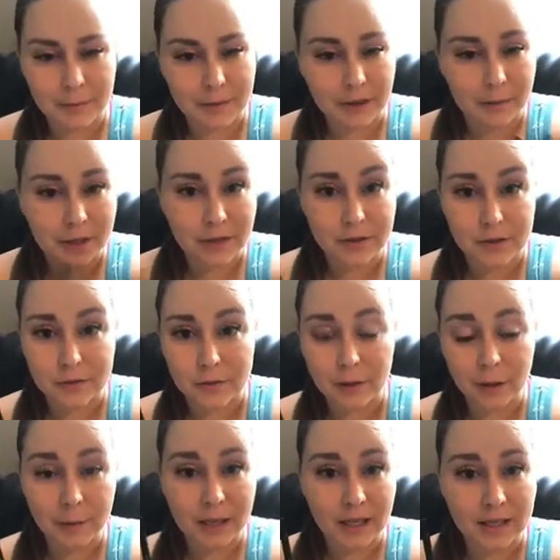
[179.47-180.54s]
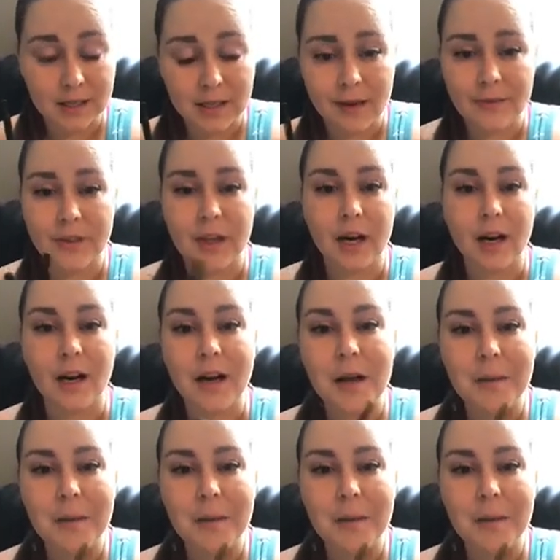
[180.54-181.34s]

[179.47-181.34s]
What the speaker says: up in a patient's room and it gets left there.